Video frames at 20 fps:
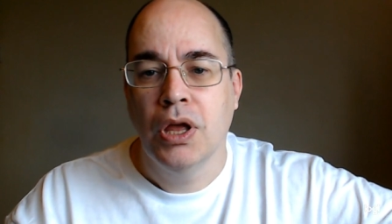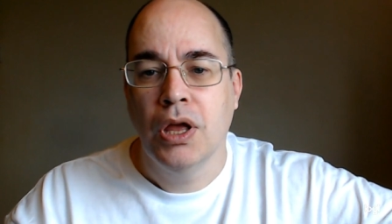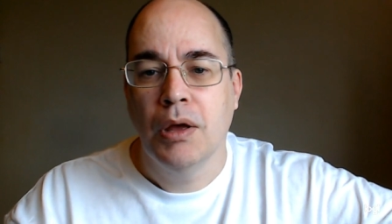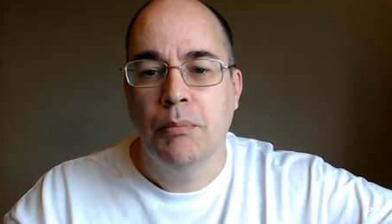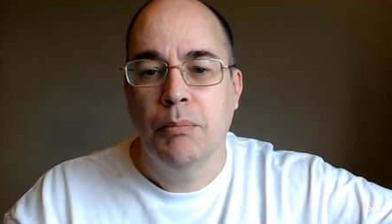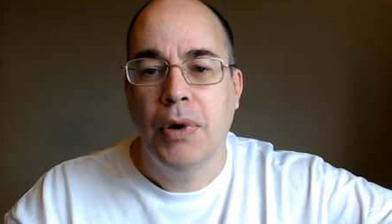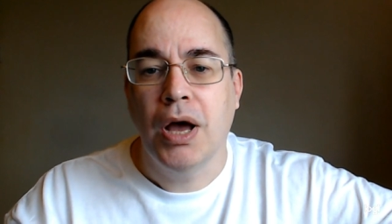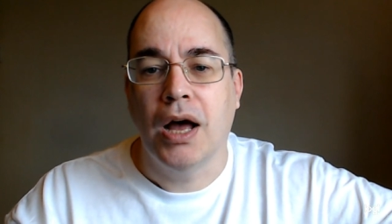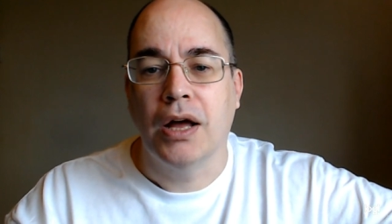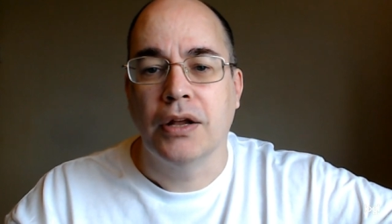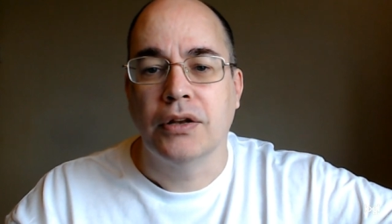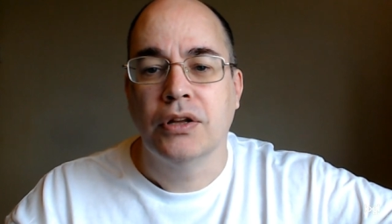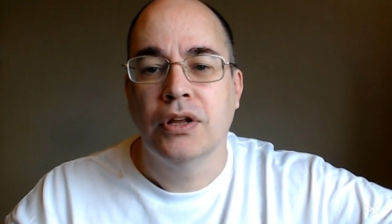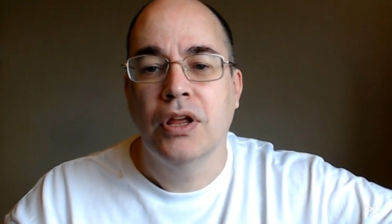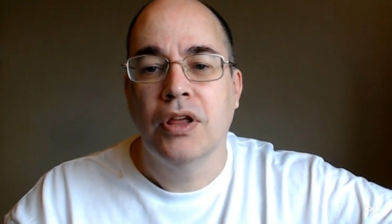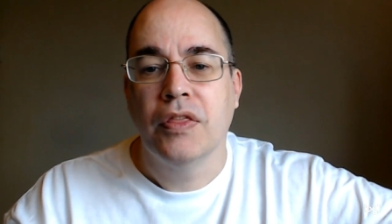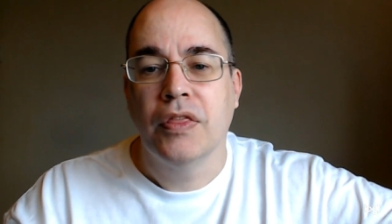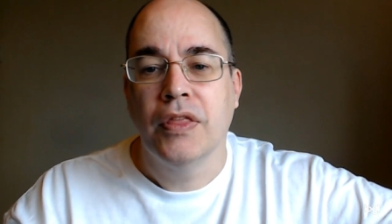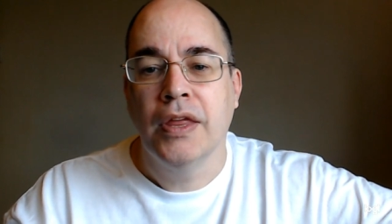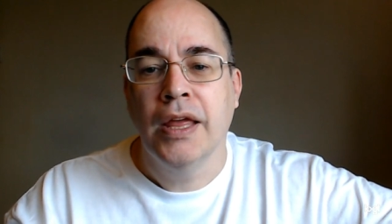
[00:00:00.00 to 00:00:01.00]
but
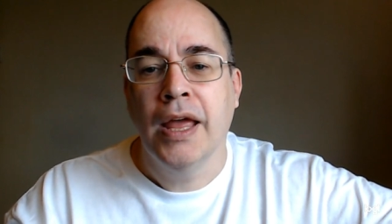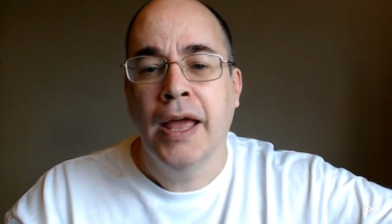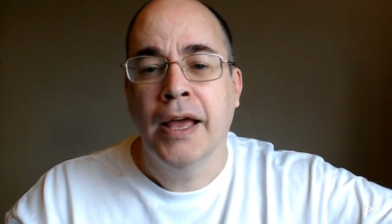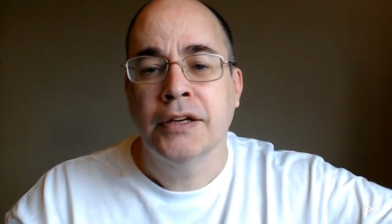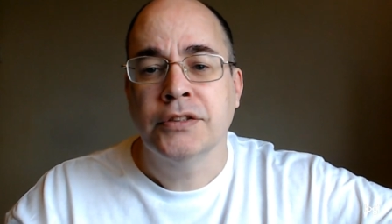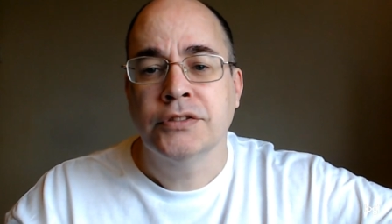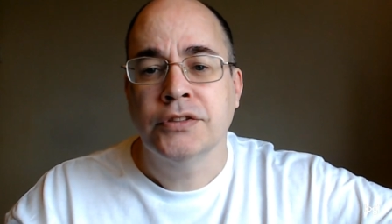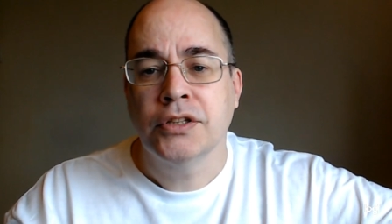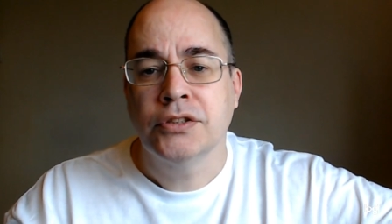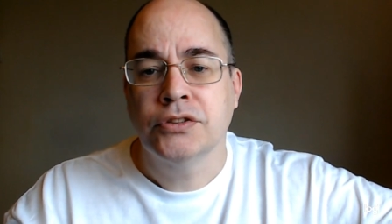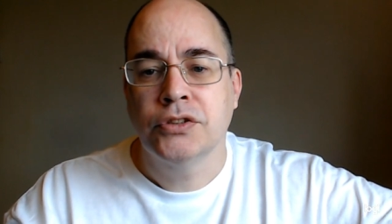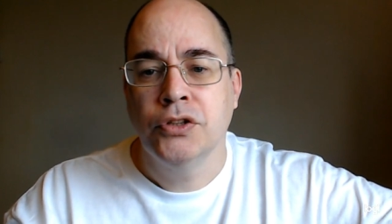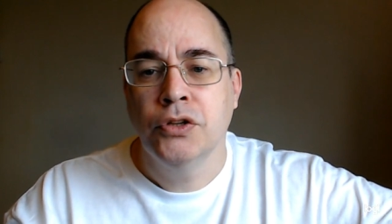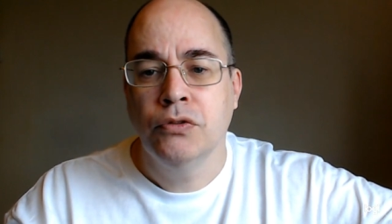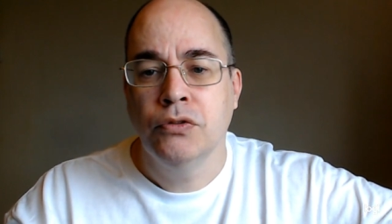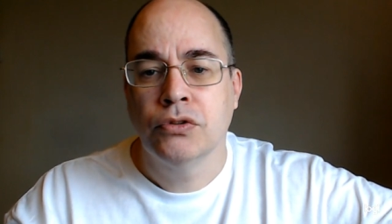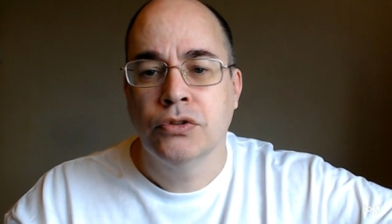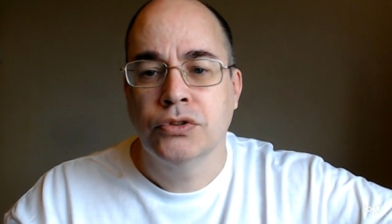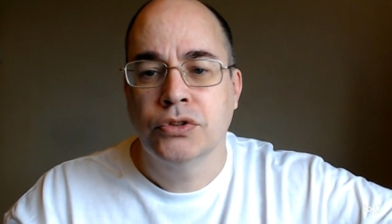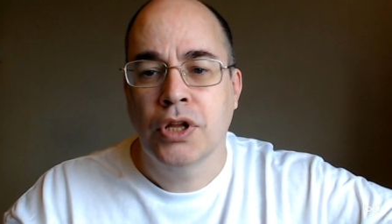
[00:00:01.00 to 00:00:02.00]
the excess
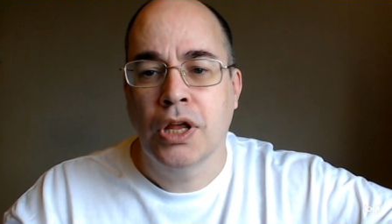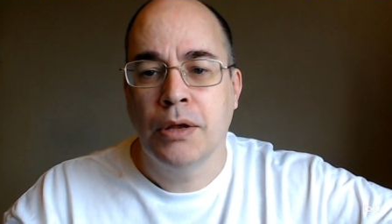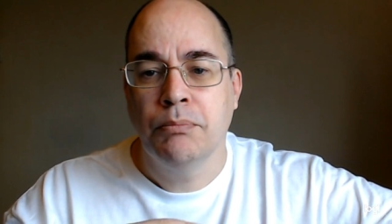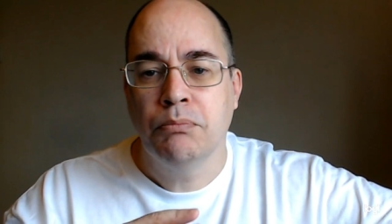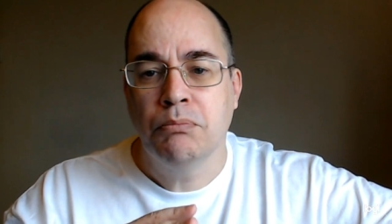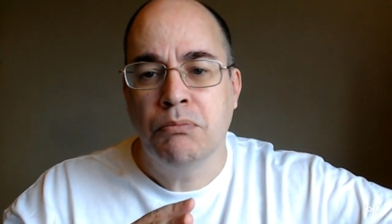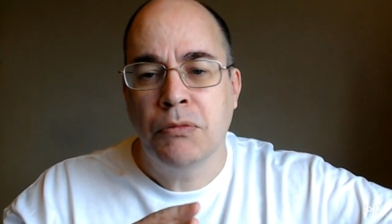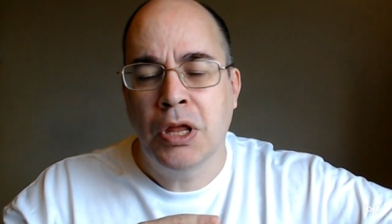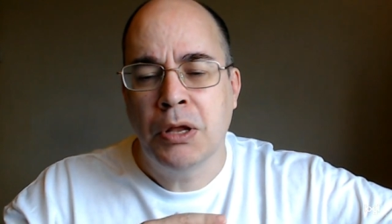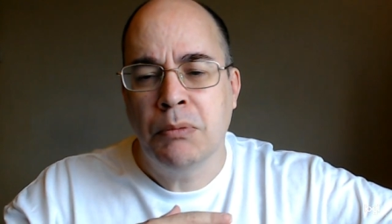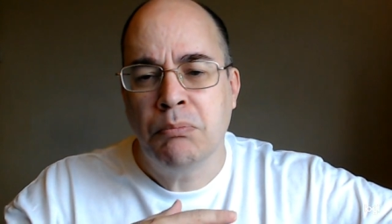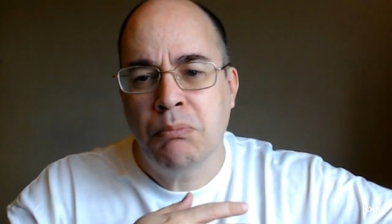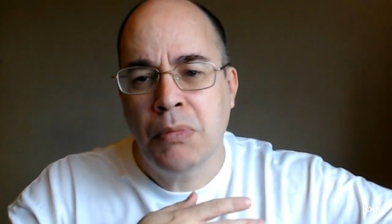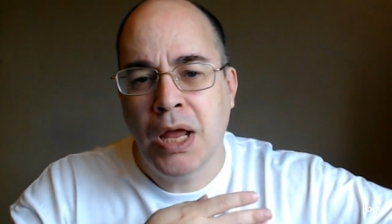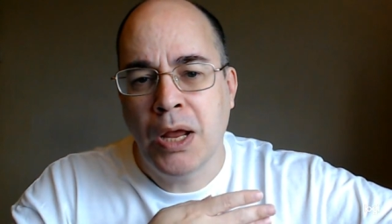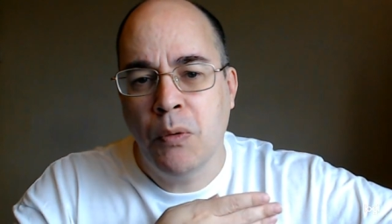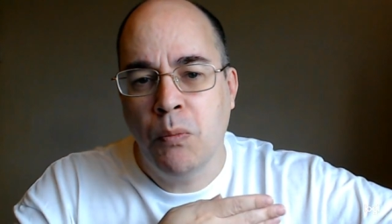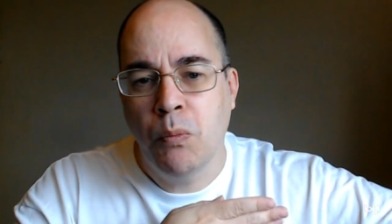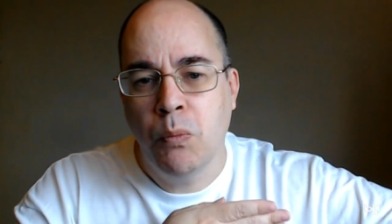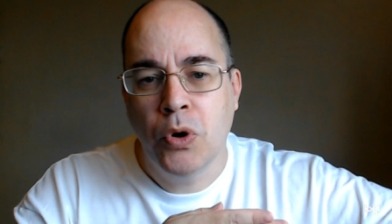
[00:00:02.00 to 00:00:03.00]
nutrients they then may
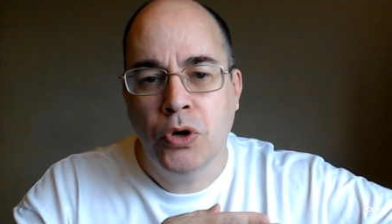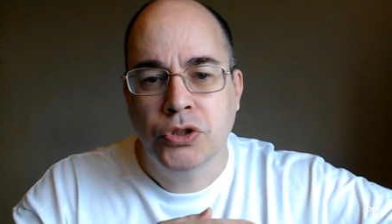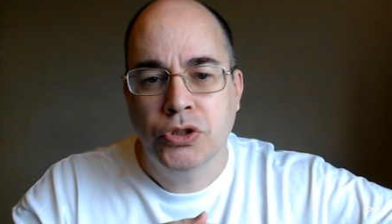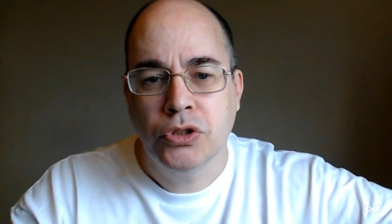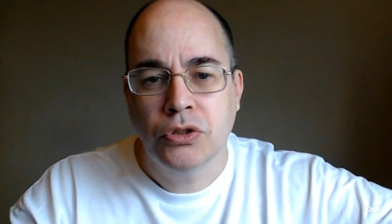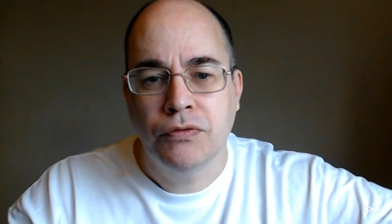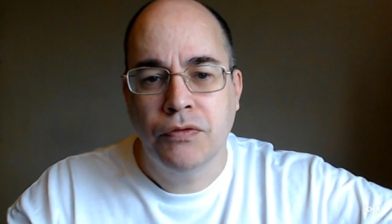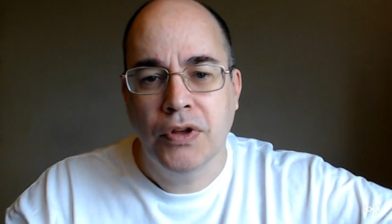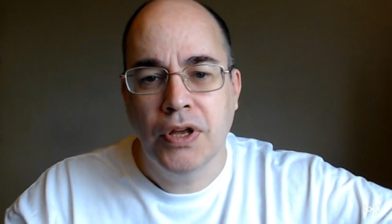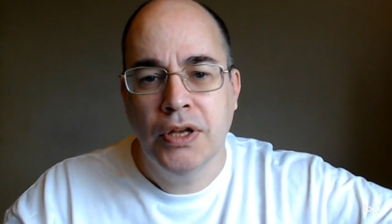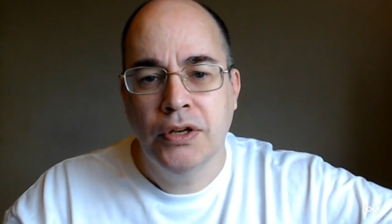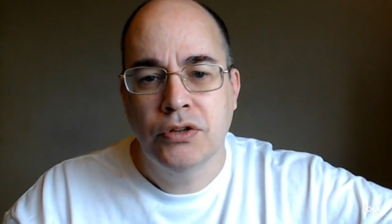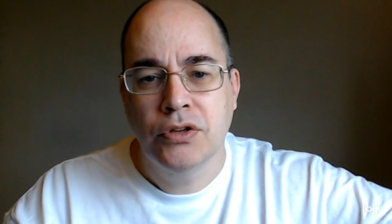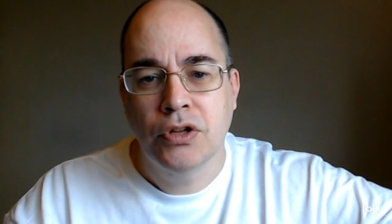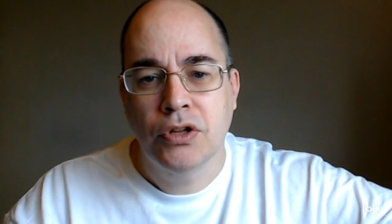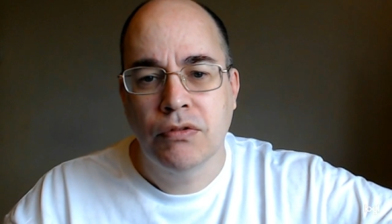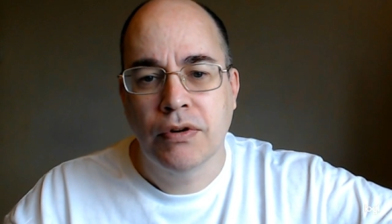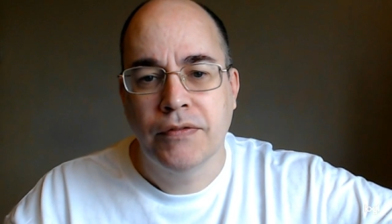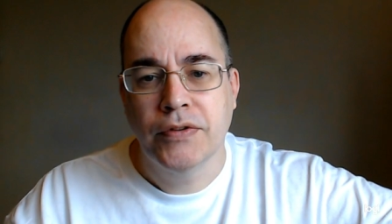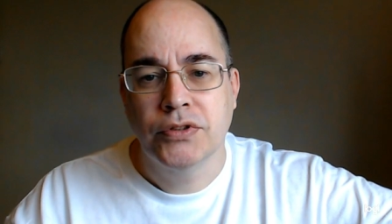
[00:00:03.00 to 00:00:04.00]
wash off into the
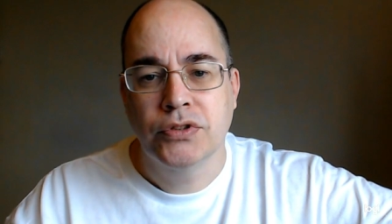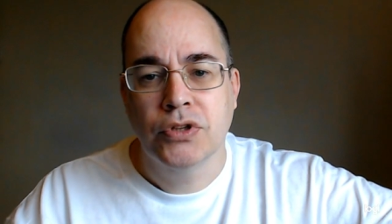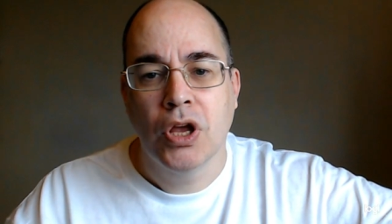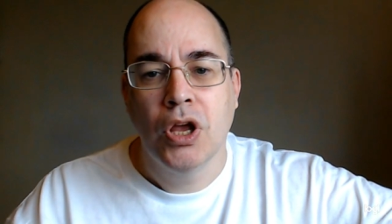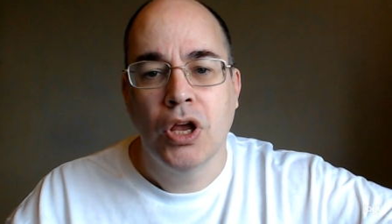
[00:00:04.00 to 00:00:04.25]
rivers